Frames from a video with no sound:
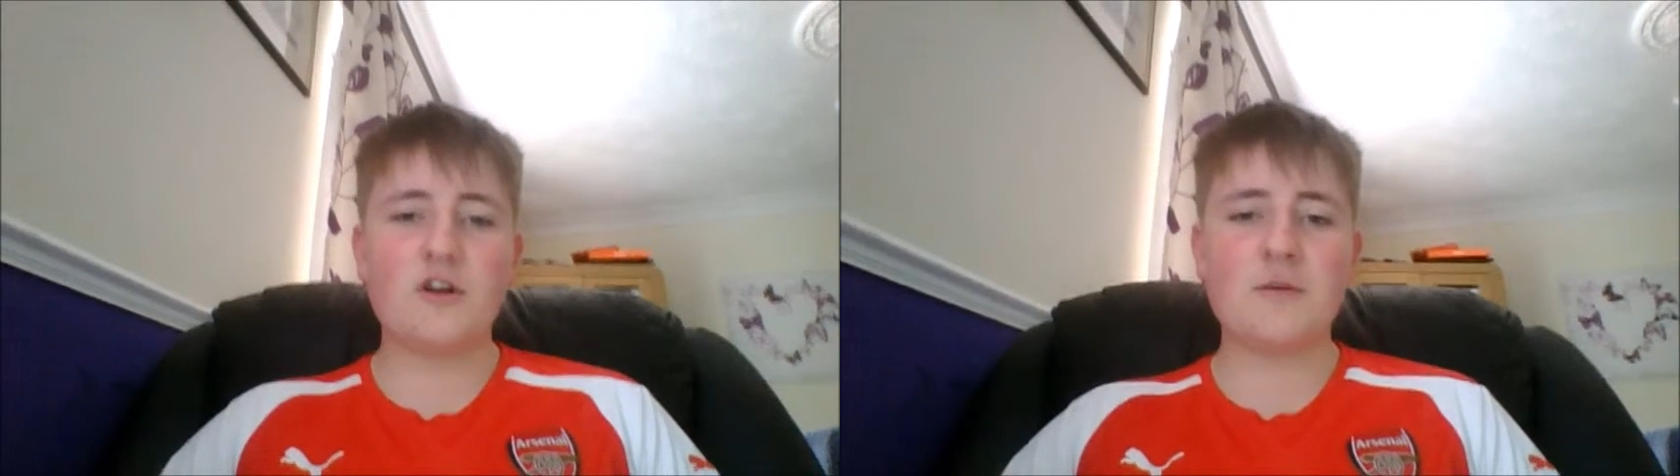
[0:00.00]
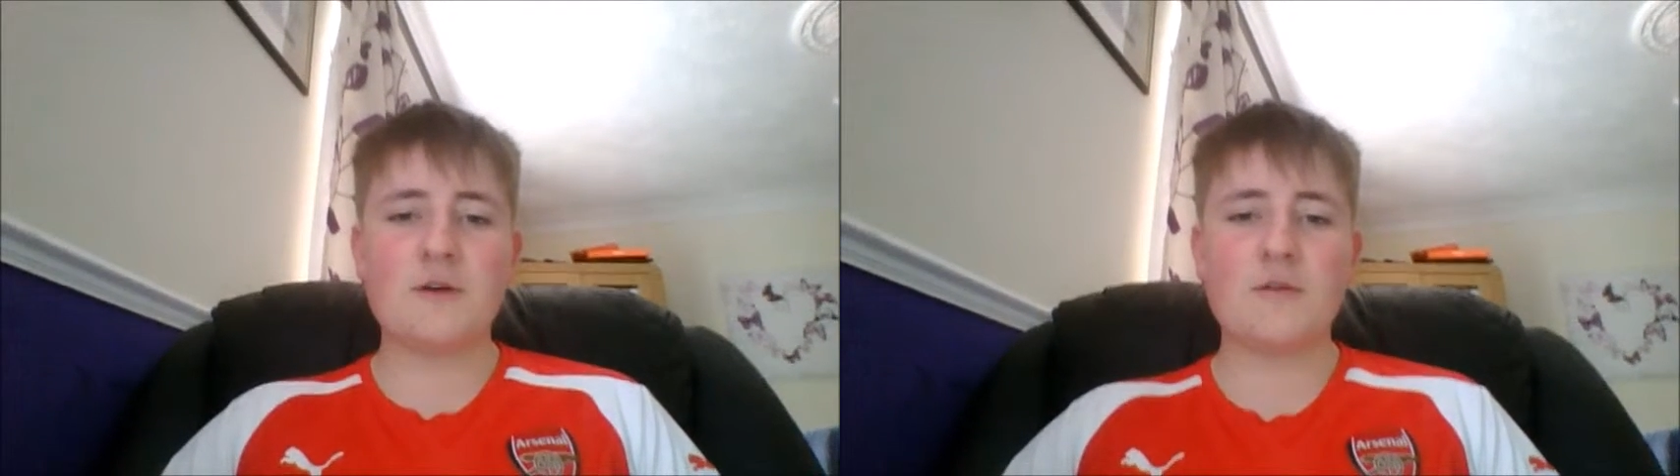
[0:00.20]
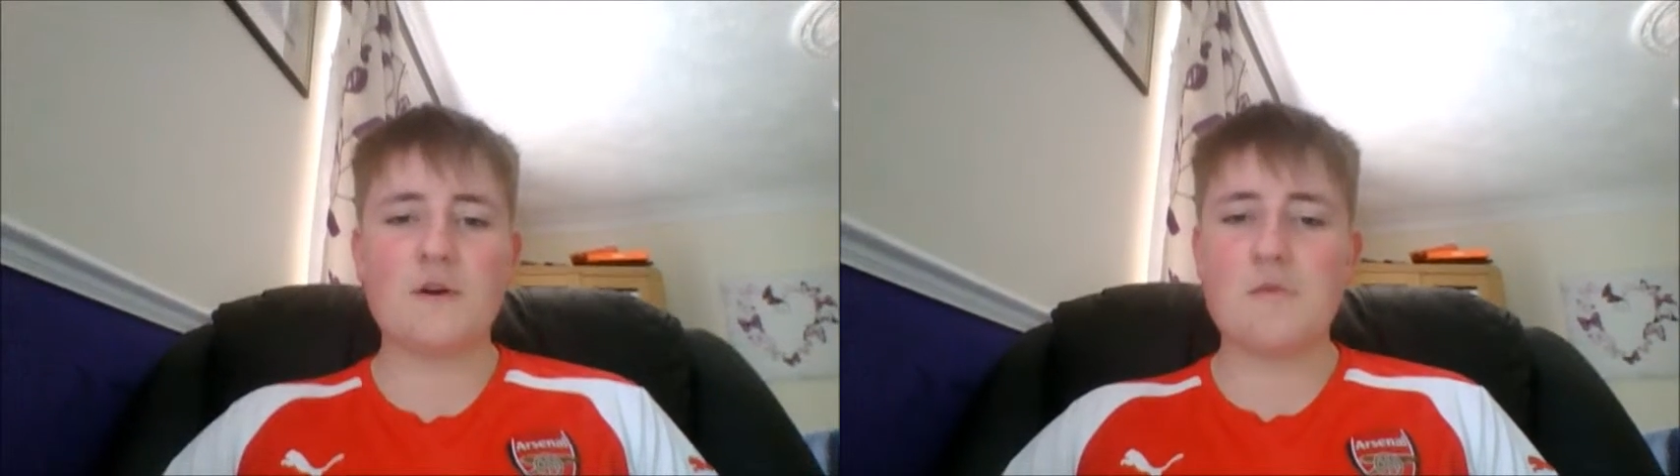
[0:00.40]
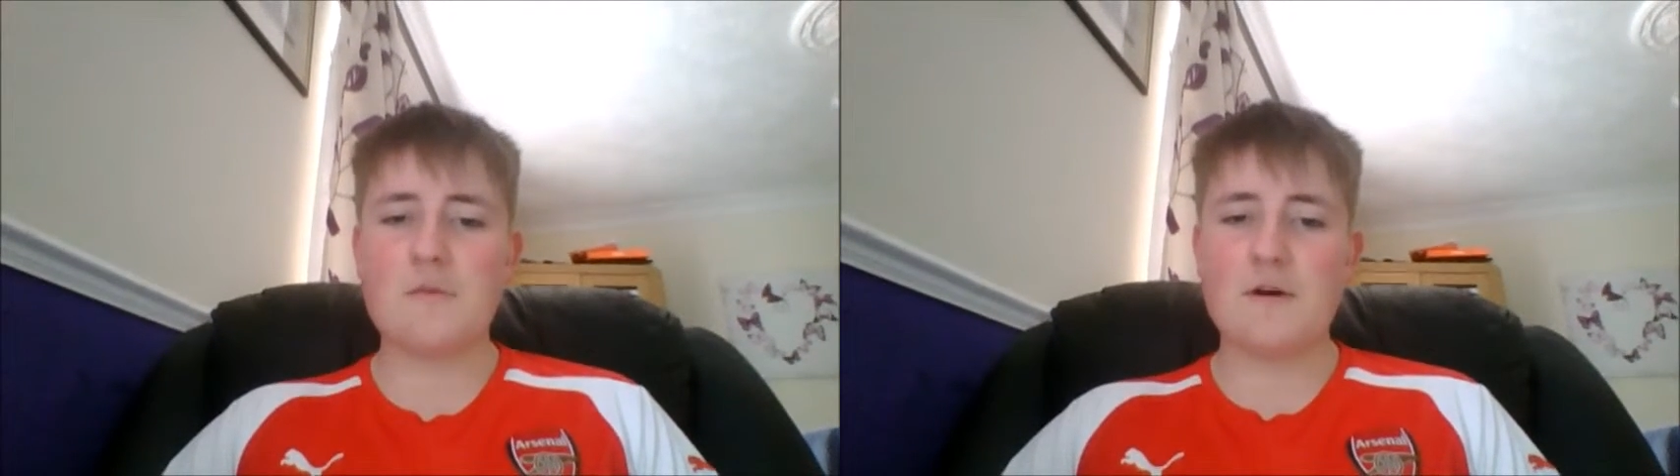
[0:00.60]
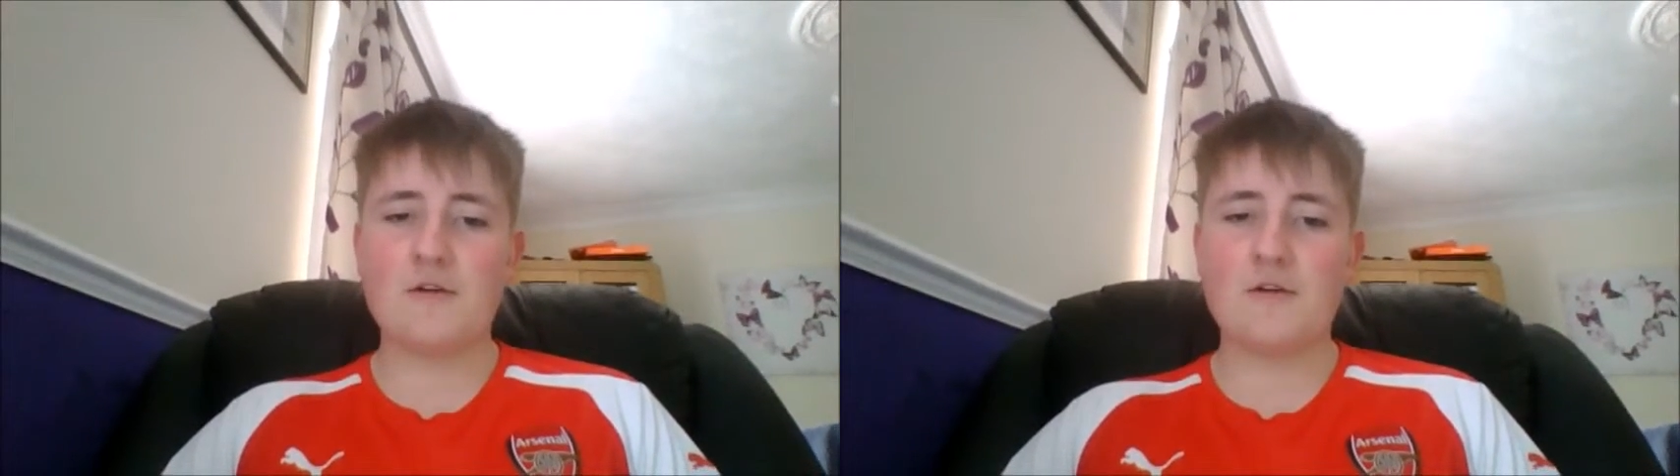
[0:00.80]
about him,
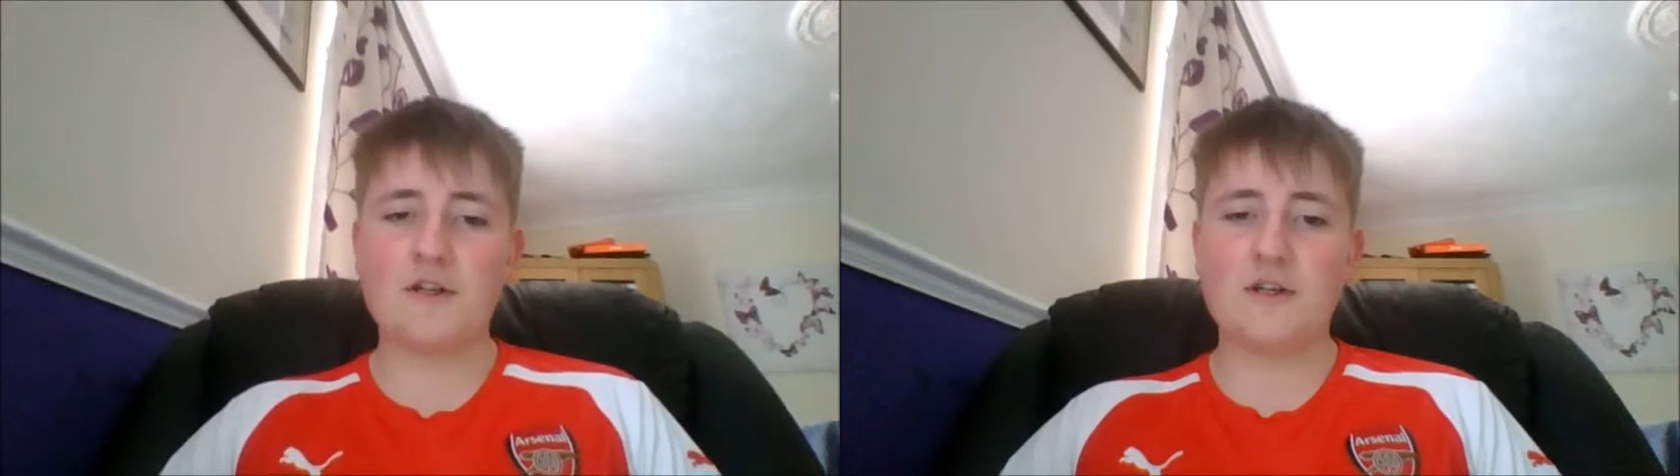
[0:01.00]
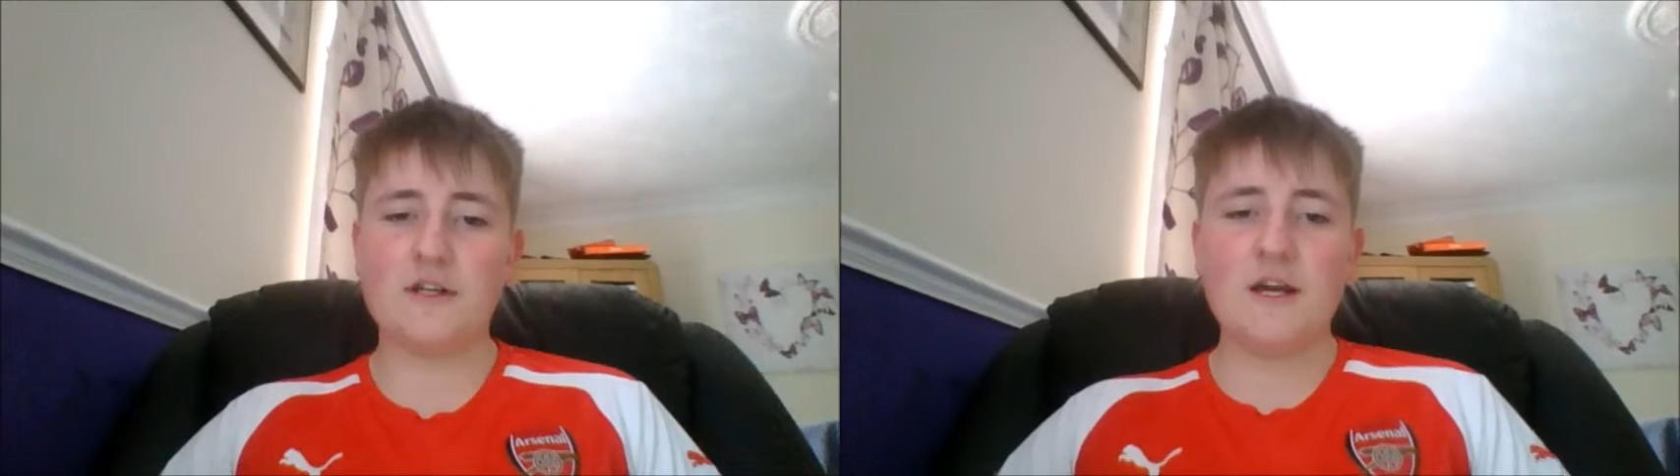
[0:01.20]
apparently.